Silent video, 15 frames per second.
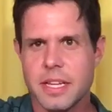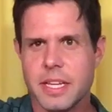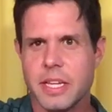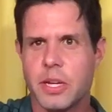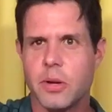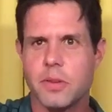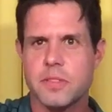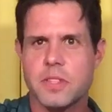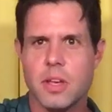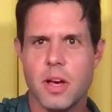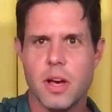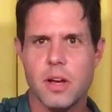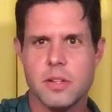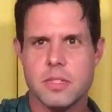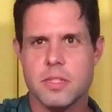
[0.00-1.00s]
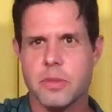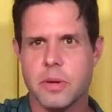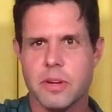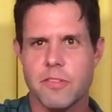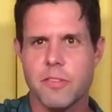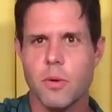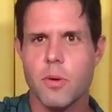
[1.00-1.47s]
you know, of songs, three
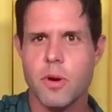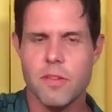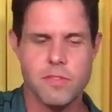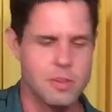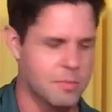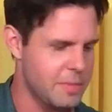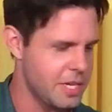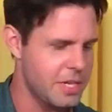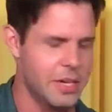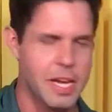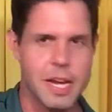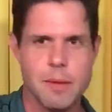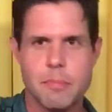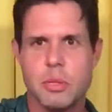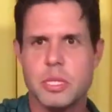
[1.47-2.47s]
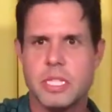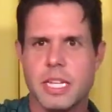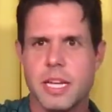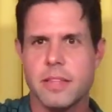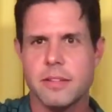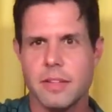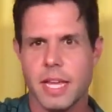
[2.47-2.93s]
or four of them that you kind of put
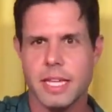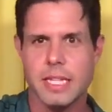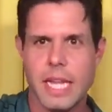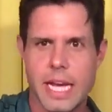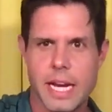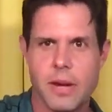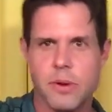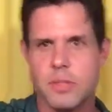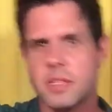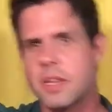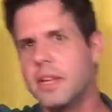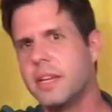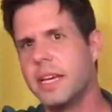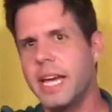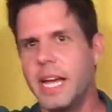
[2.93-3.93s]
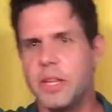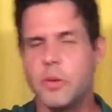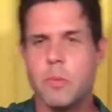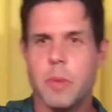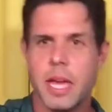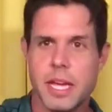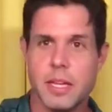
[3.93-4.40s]
together like Legos and
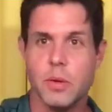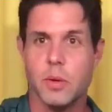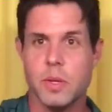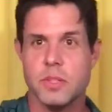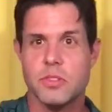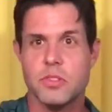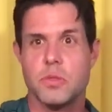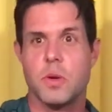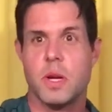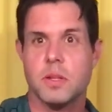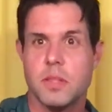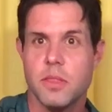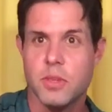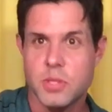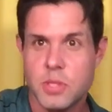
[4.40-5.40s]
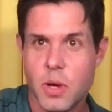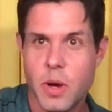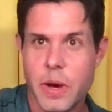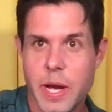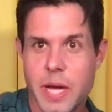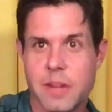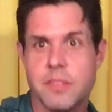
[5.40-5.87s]
you make, you construct the
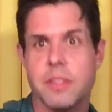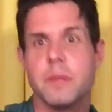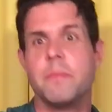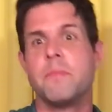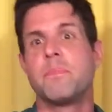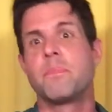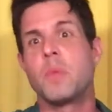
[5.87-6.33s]
song out of it.